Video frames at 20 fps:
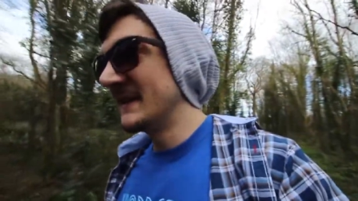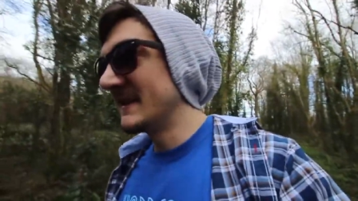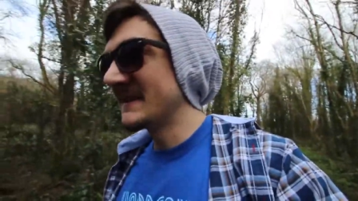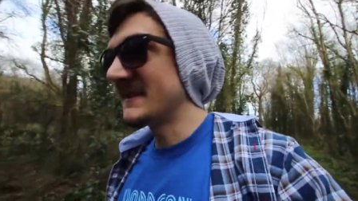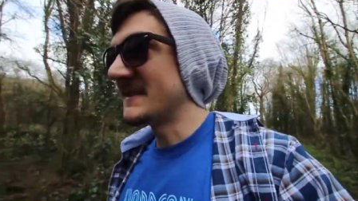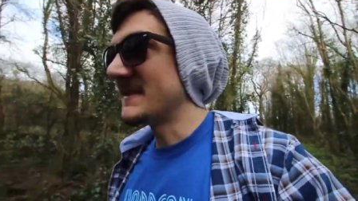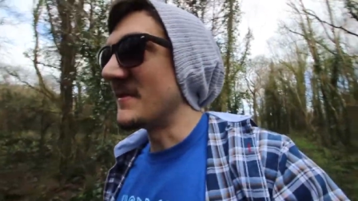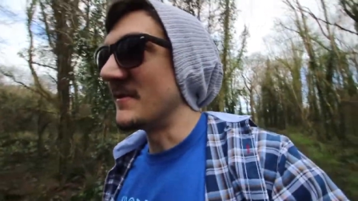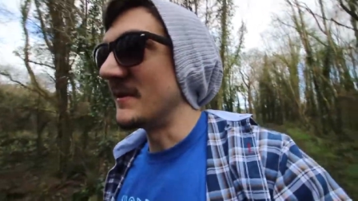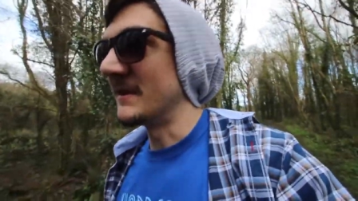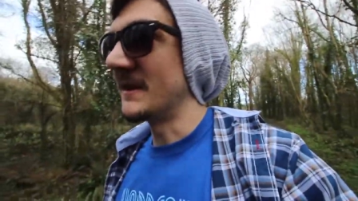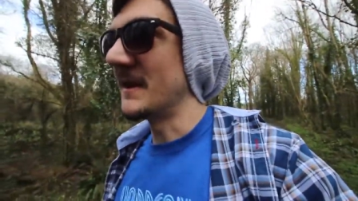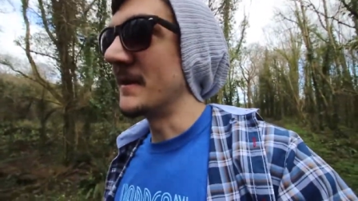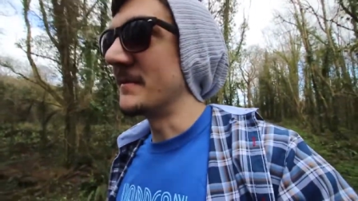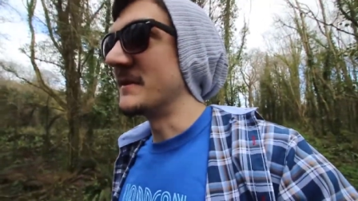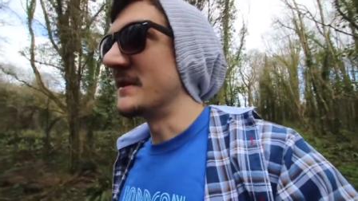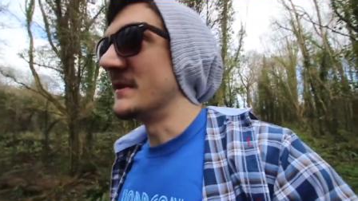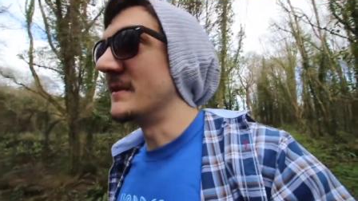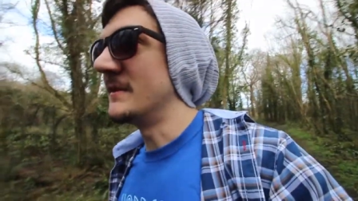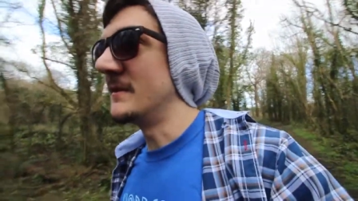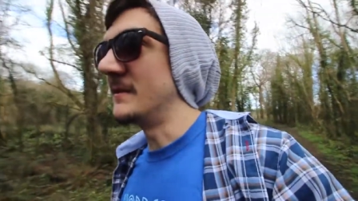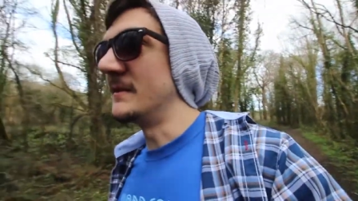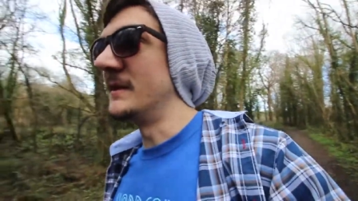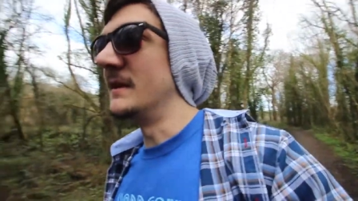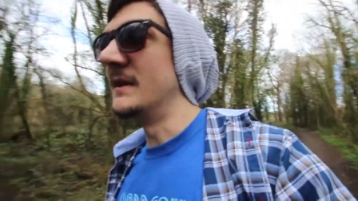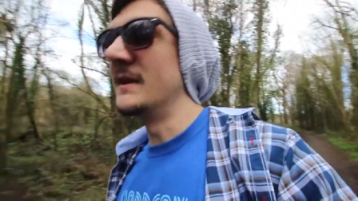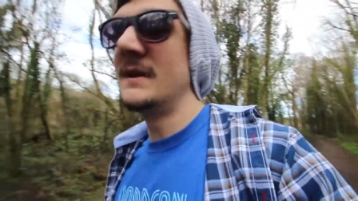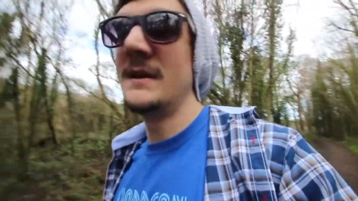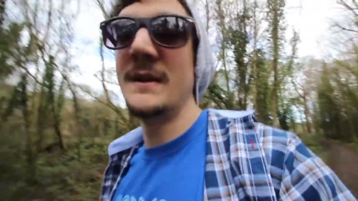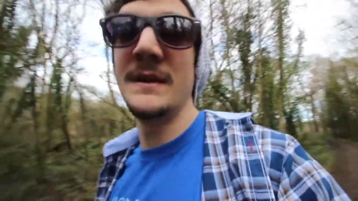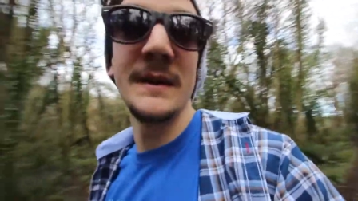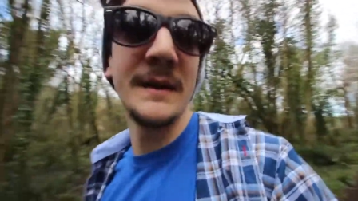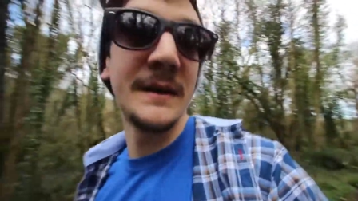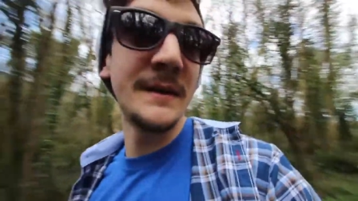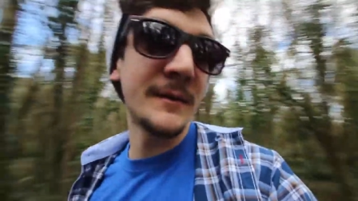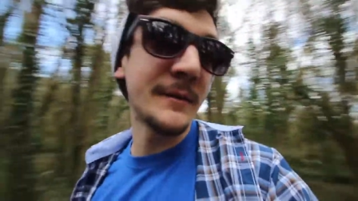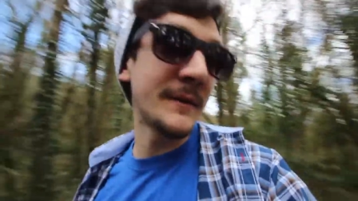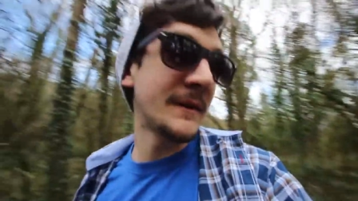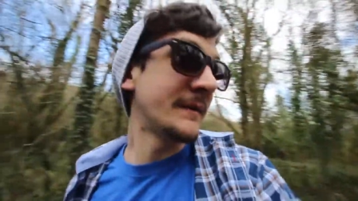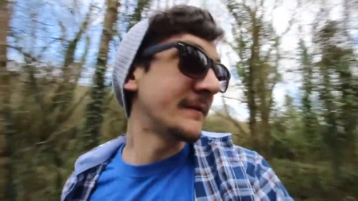It's not well-kept at all. I
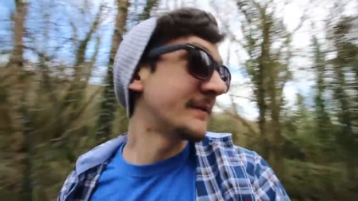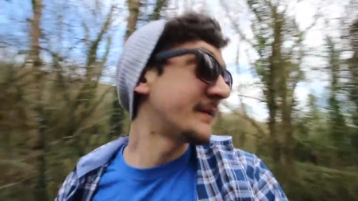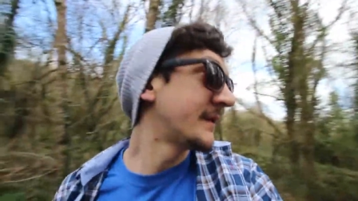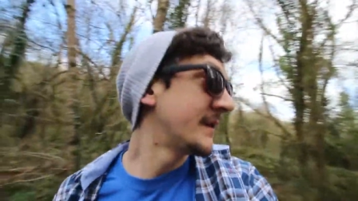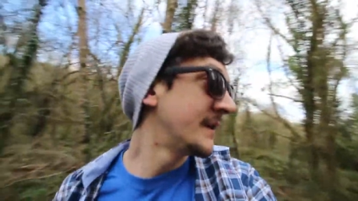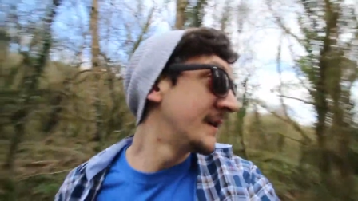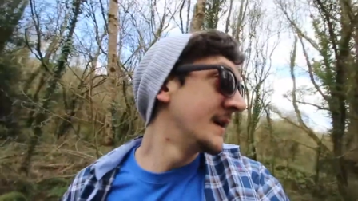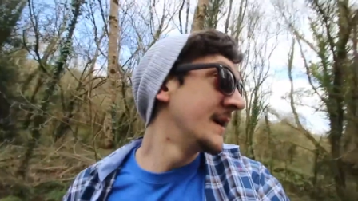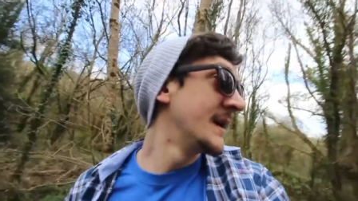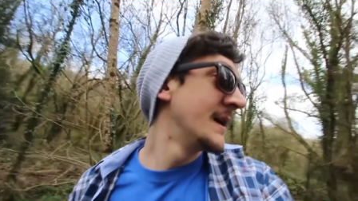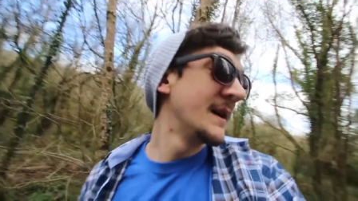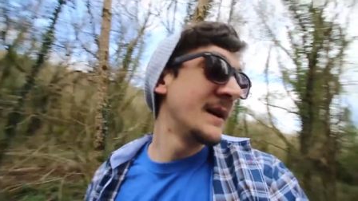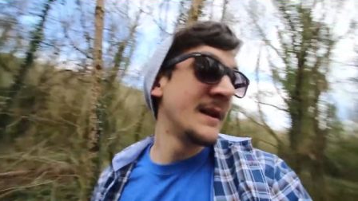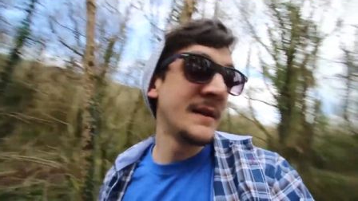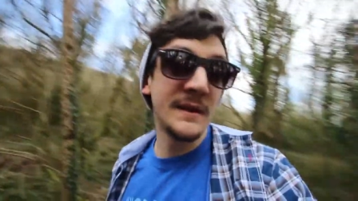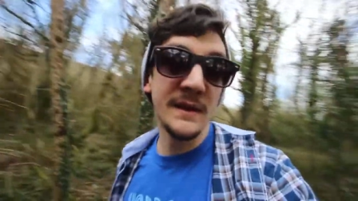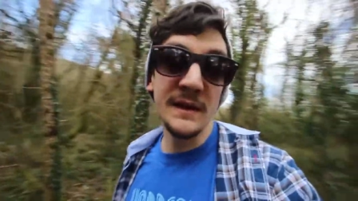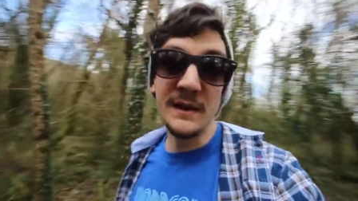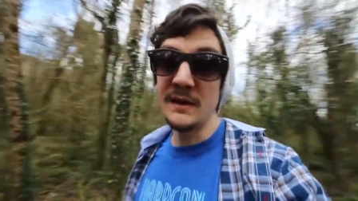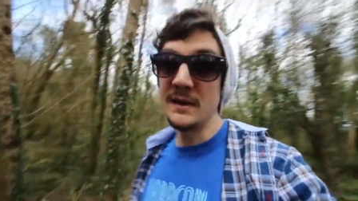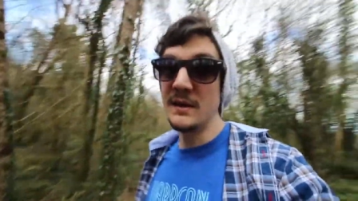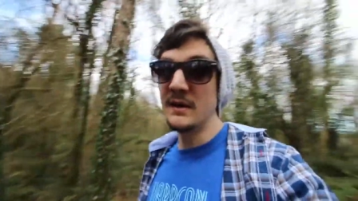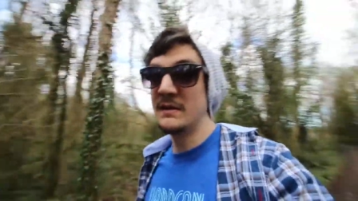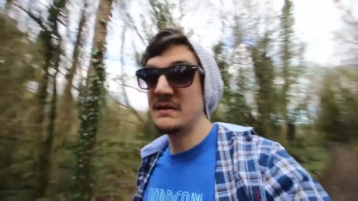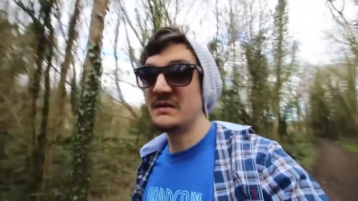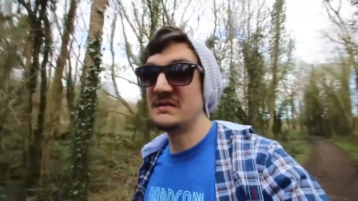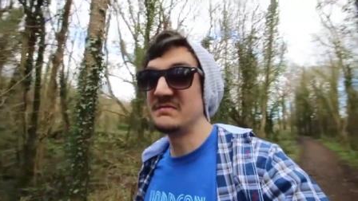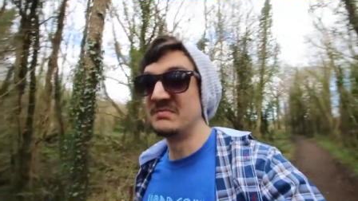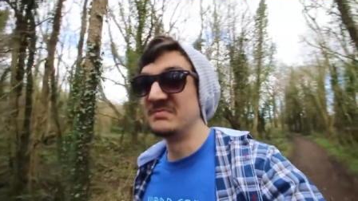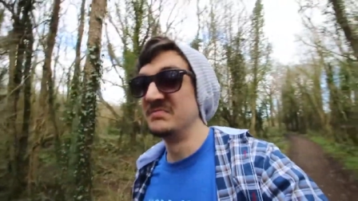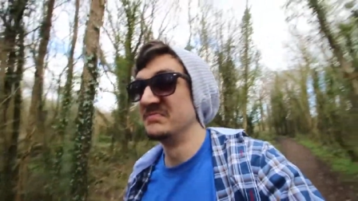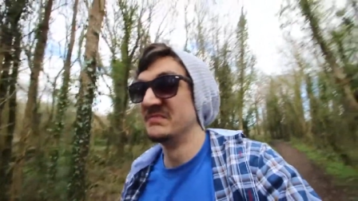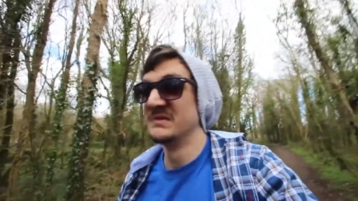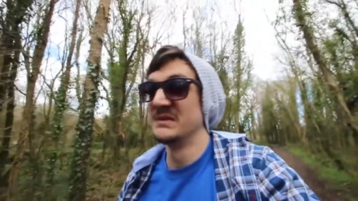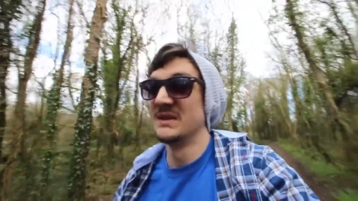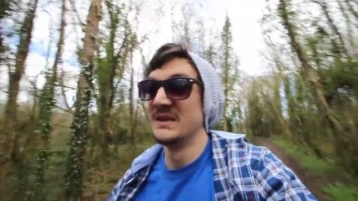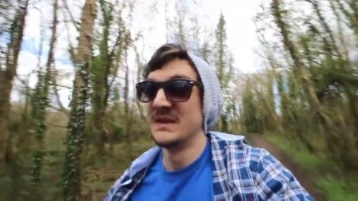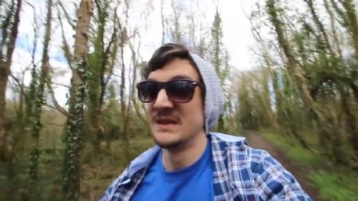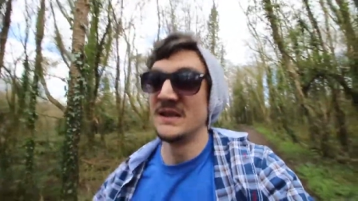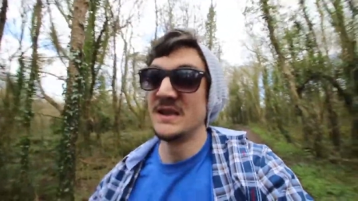don't have the,
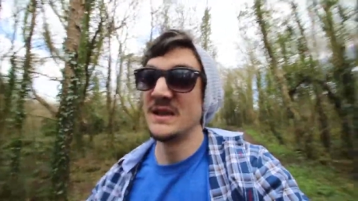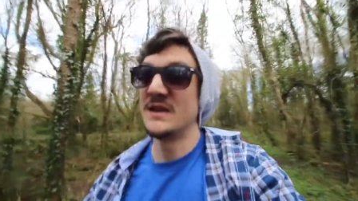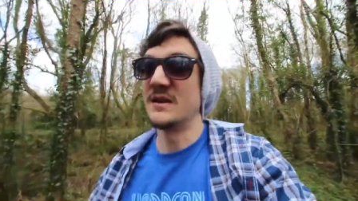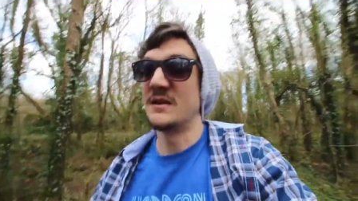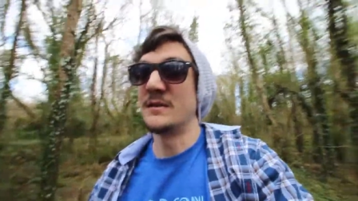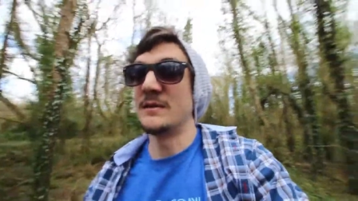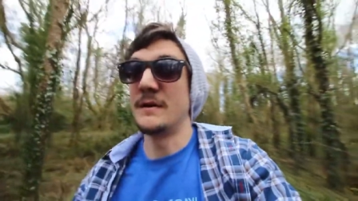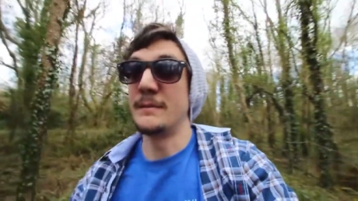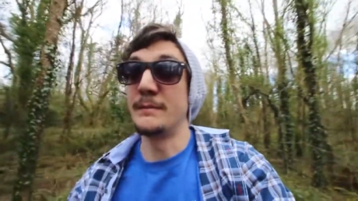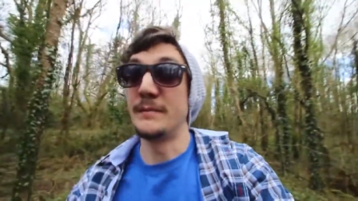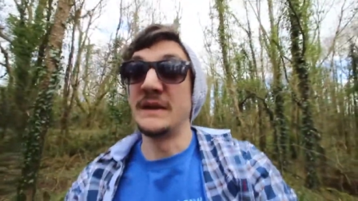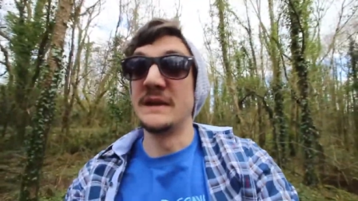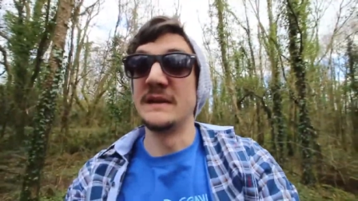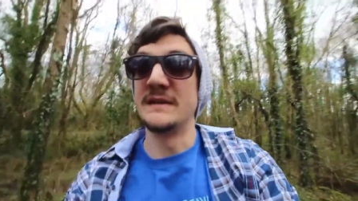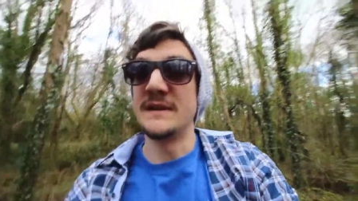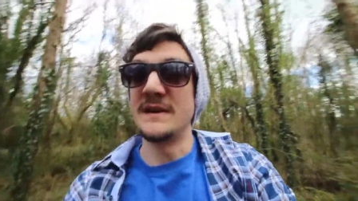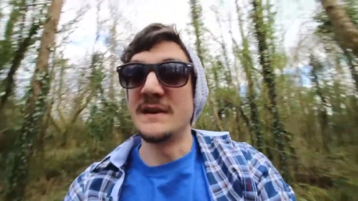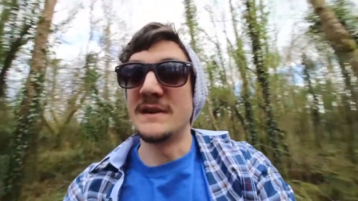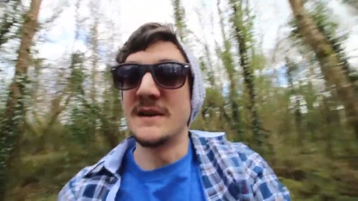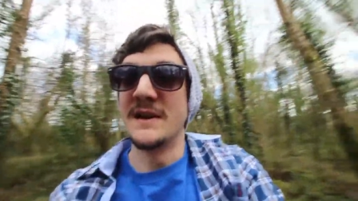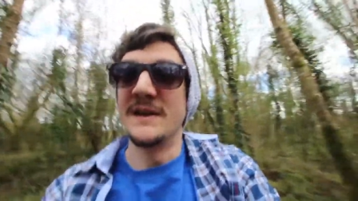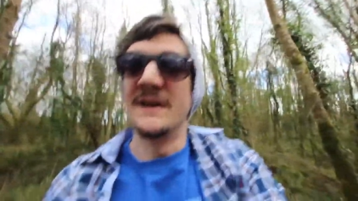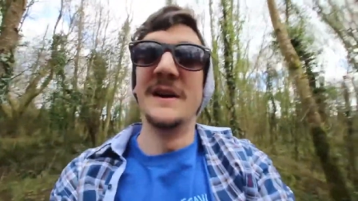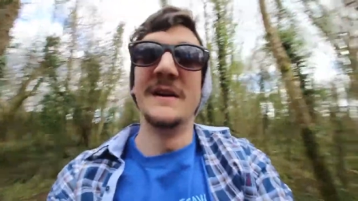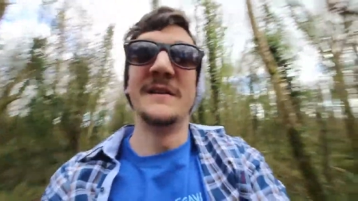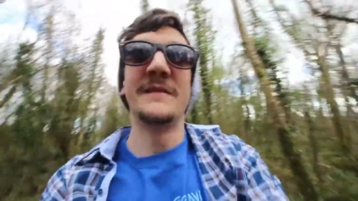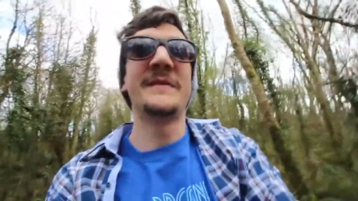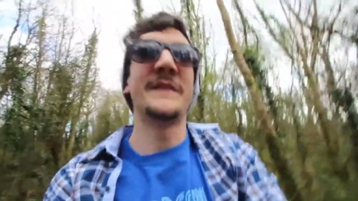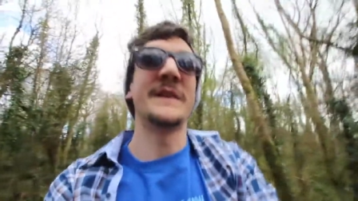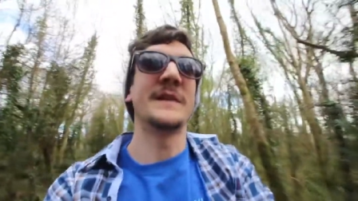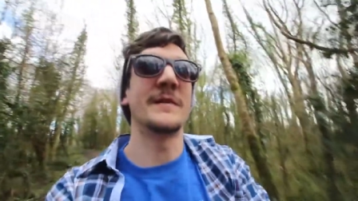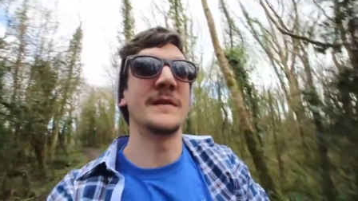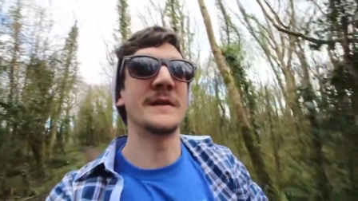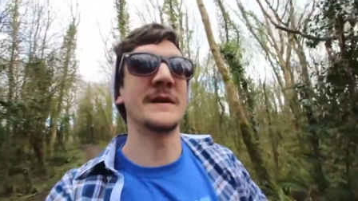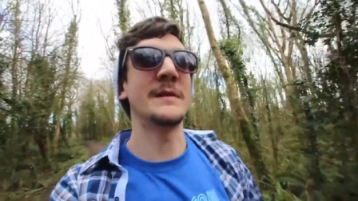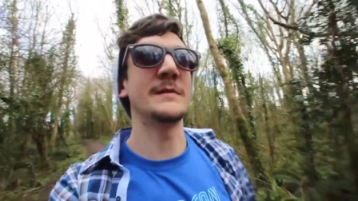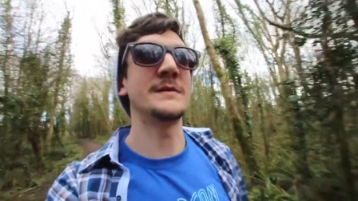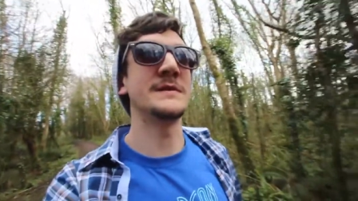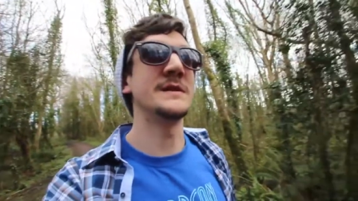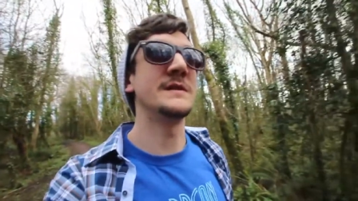you know, ability to figure out
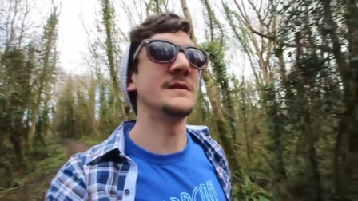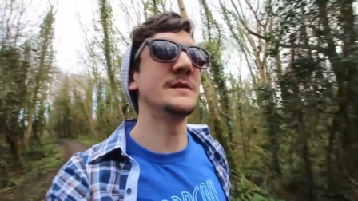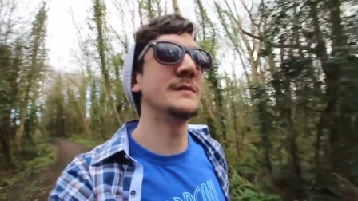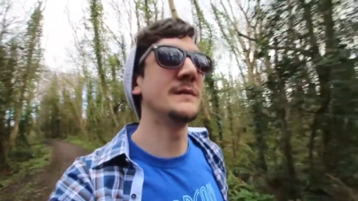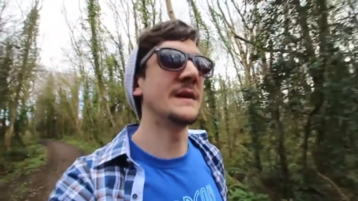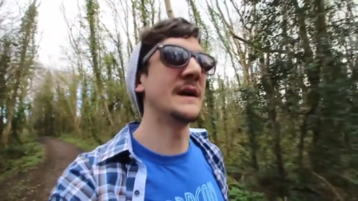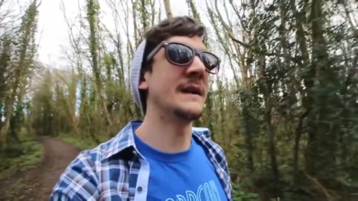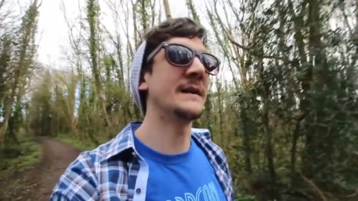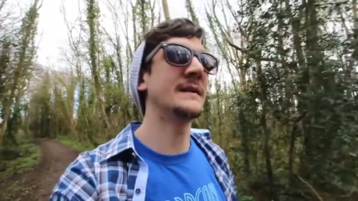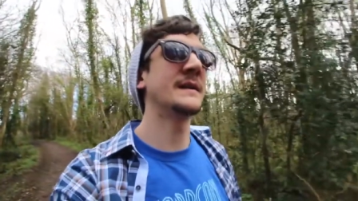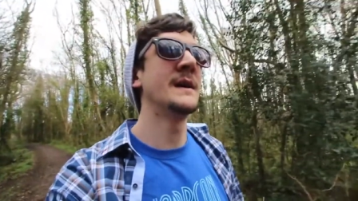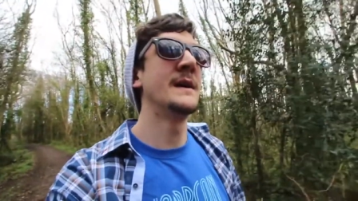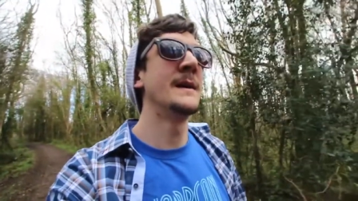how to do that.